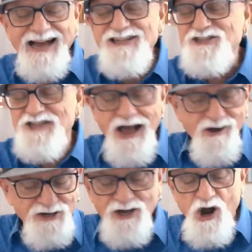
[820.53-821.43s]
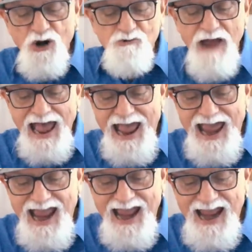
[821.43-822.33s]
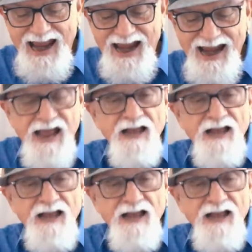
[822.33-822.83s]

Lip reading: I shout, hooray,